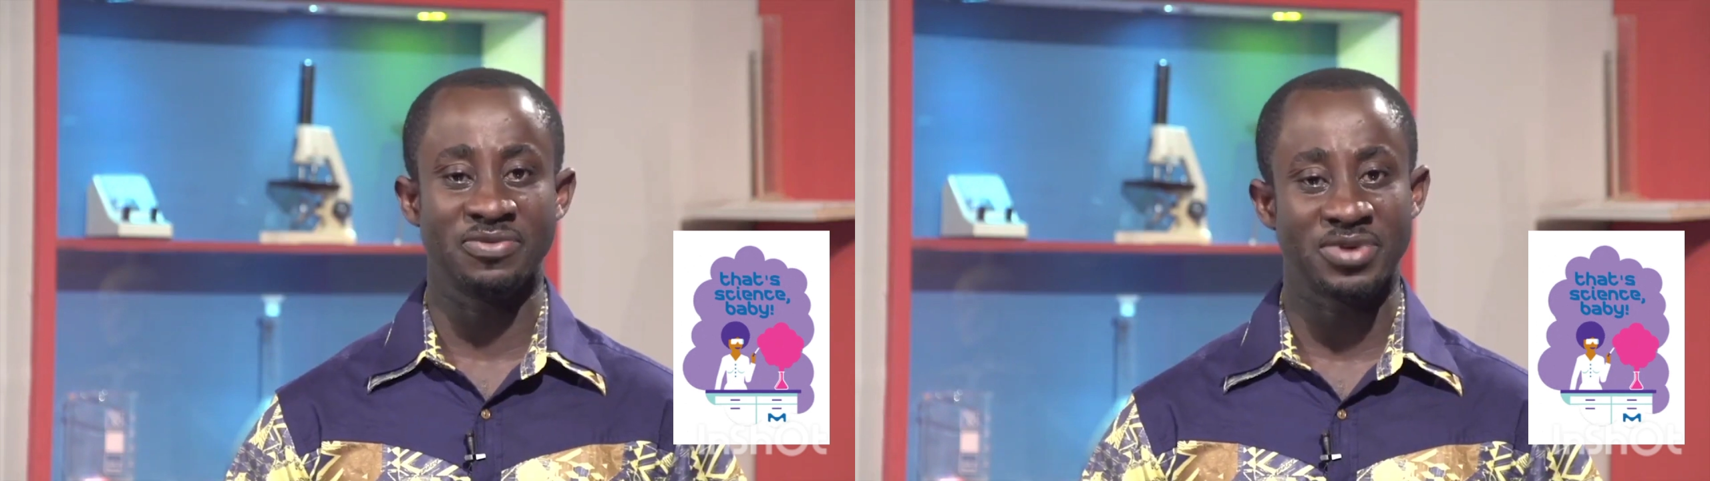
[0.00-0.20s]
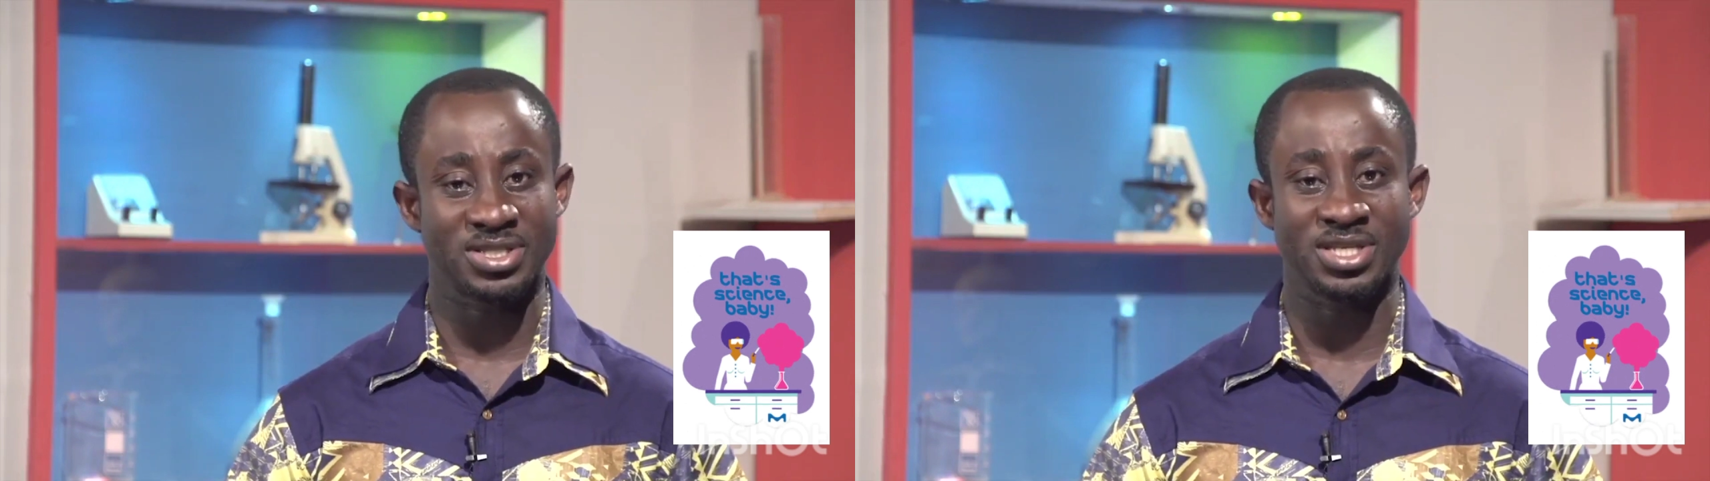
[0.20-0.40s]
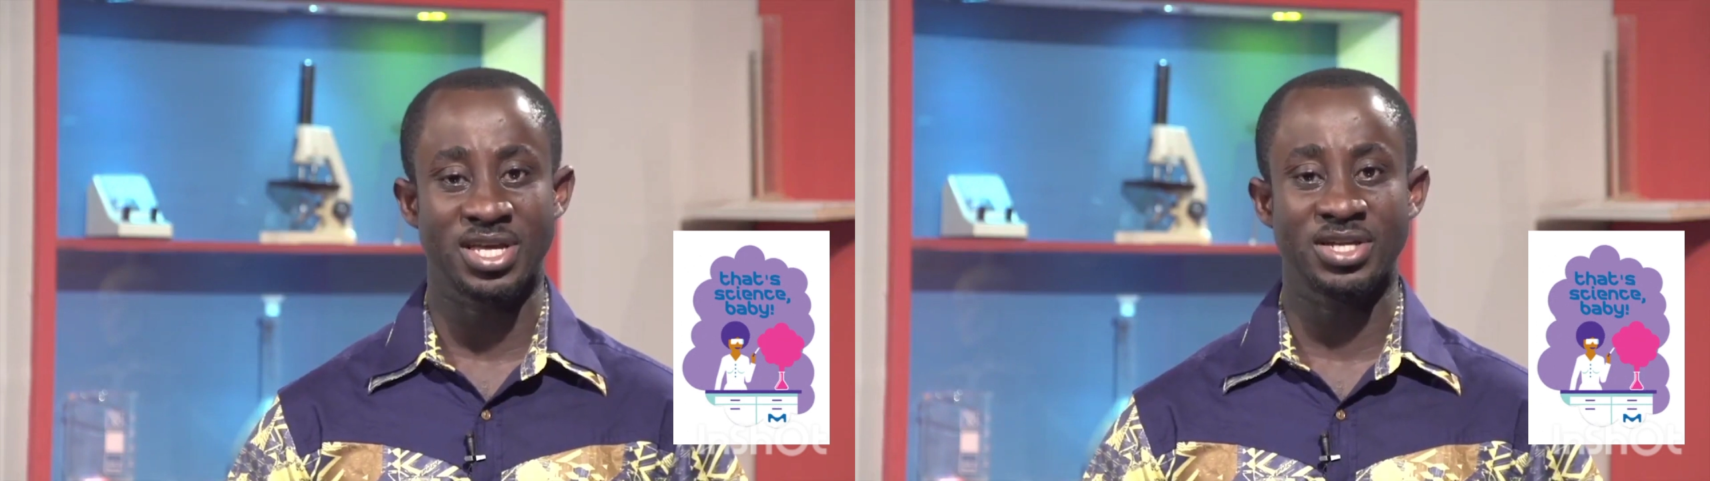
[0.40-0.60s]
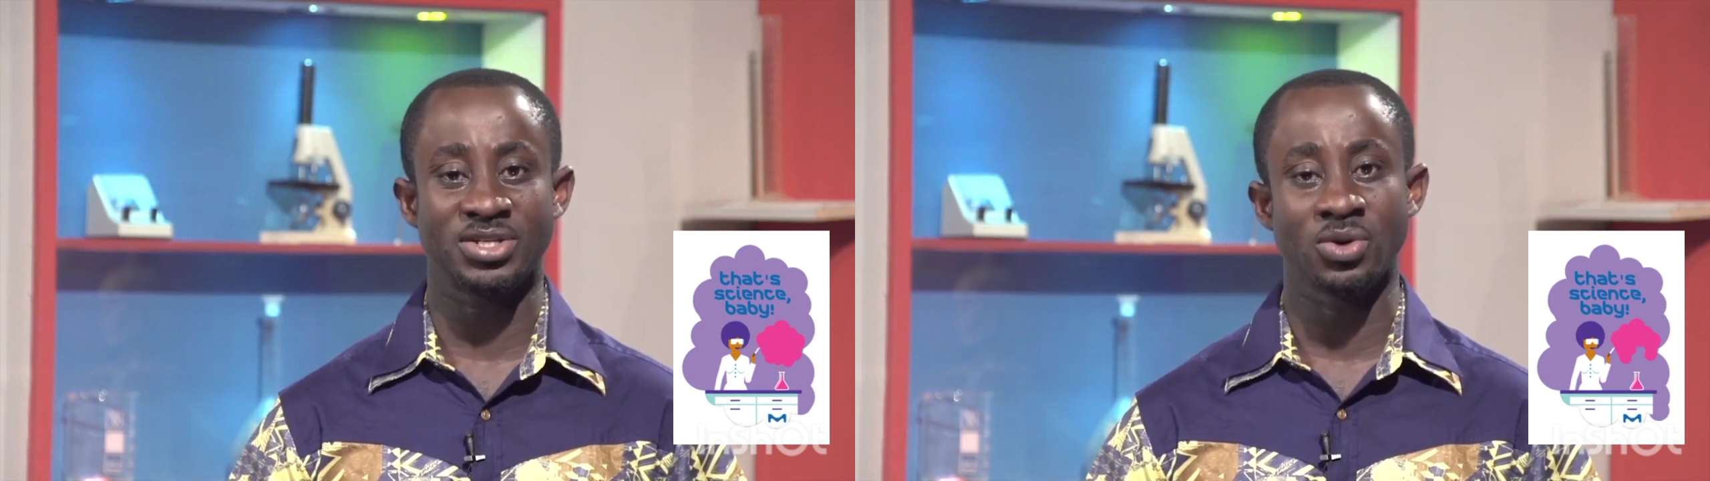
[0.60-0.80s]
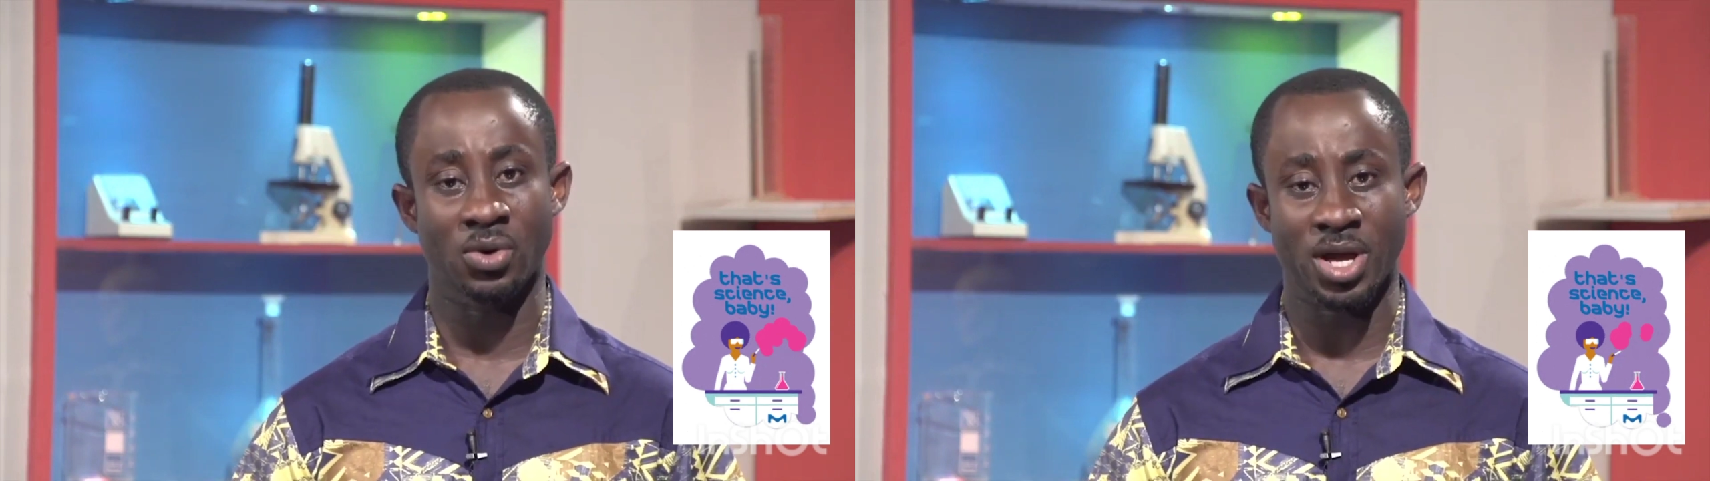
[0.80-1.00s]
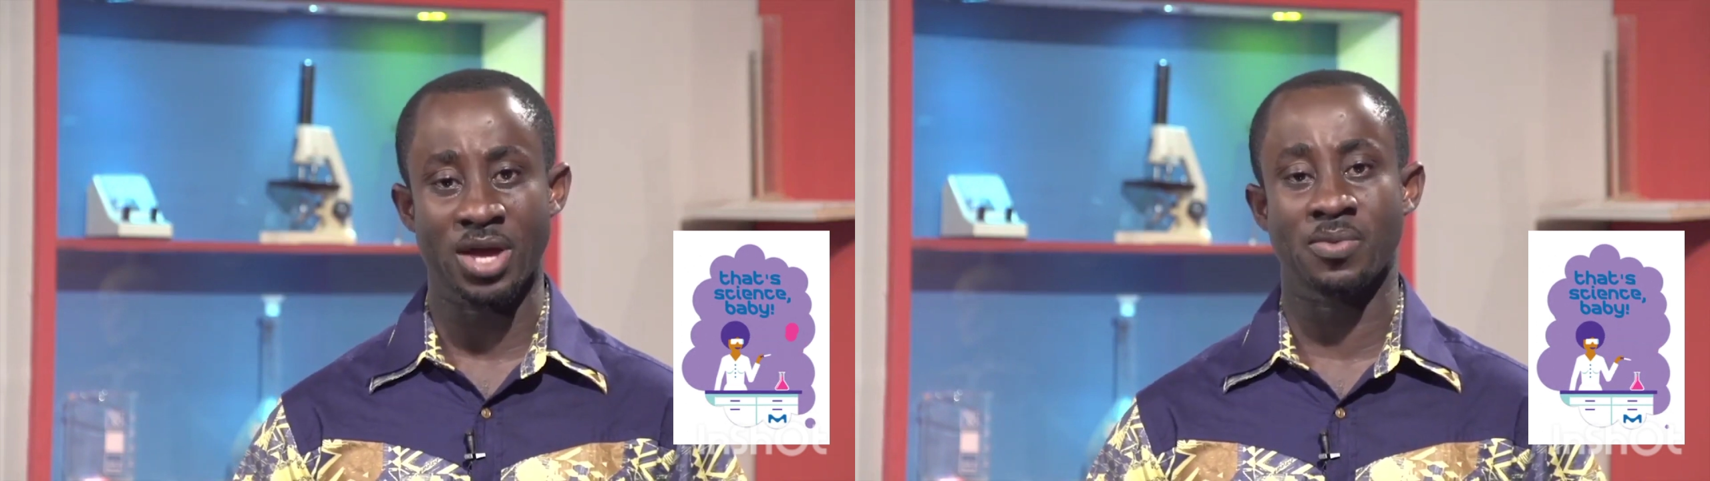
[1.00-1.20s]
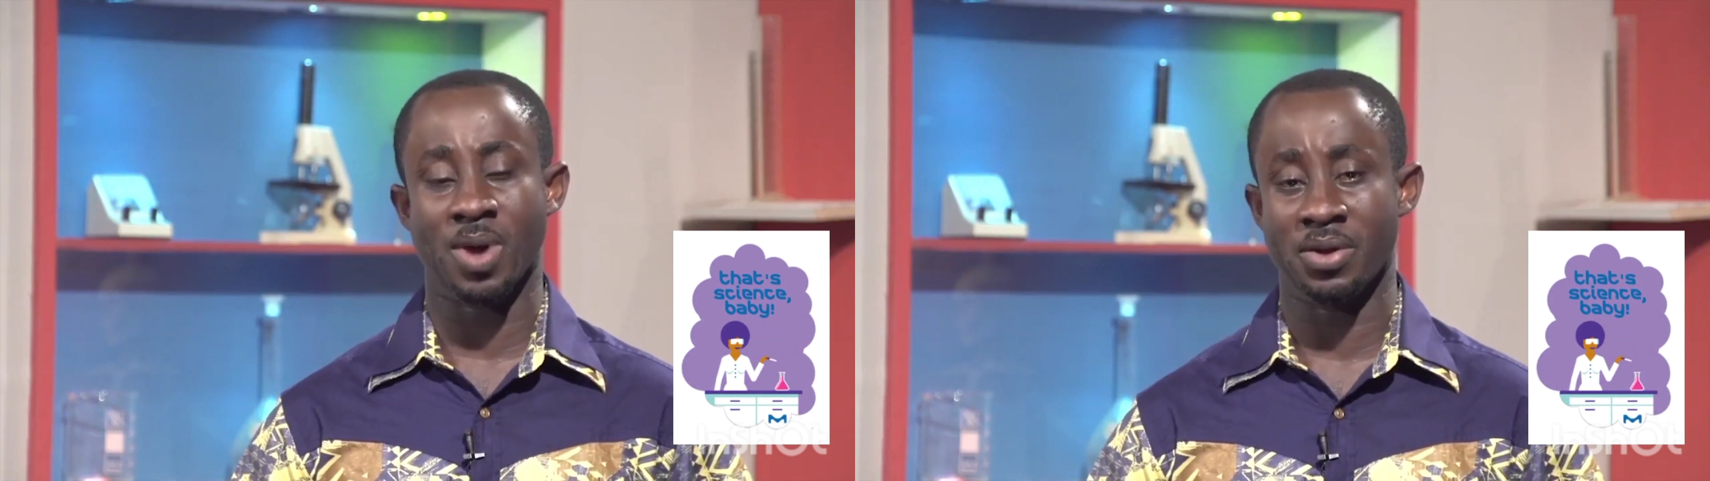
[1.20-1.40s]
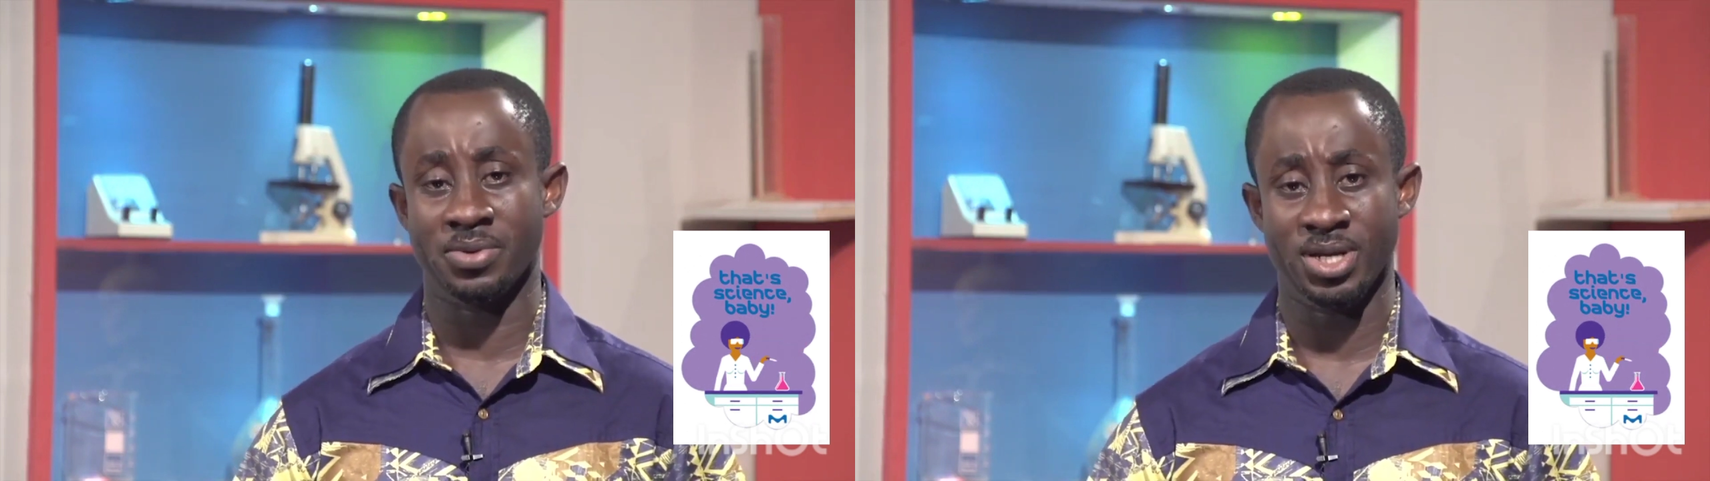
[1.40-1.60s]
investigation or
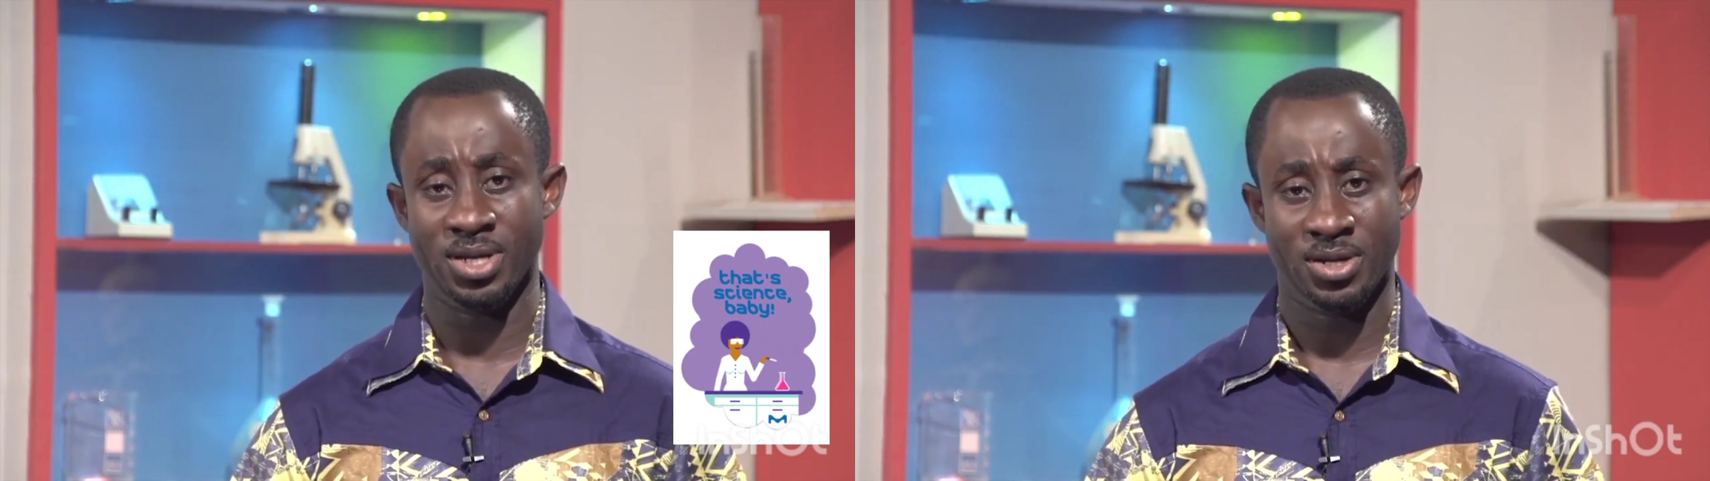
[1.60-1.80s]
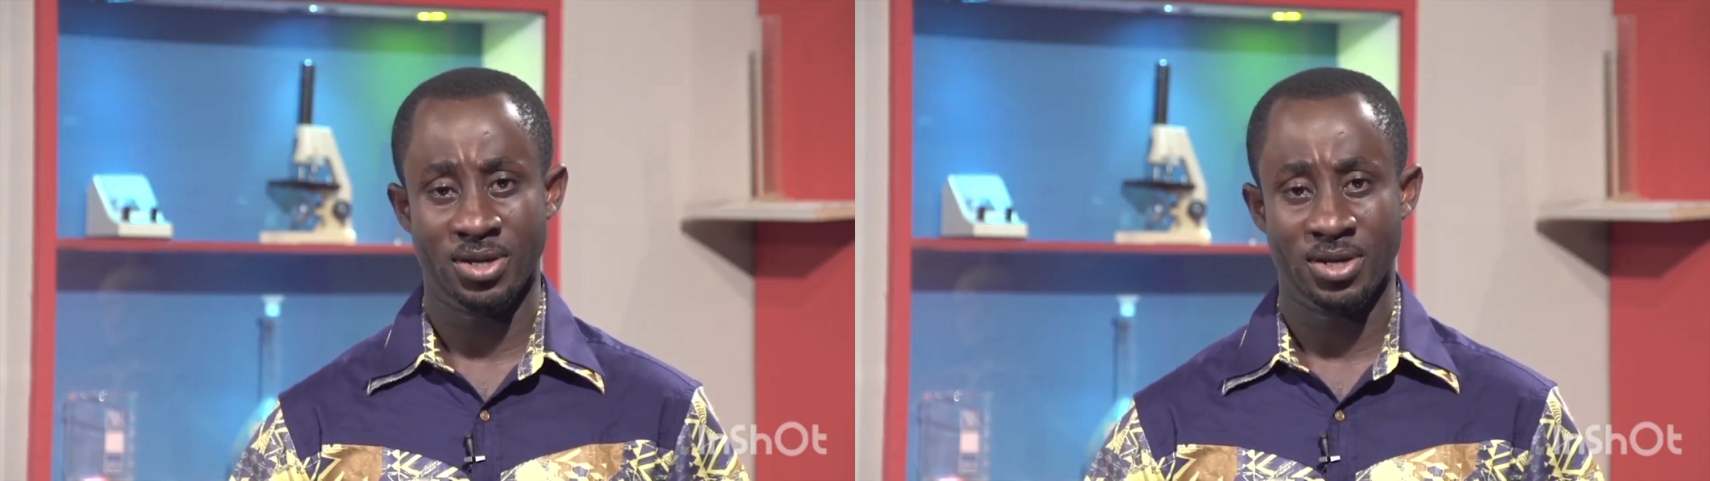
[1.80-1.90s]
inquiry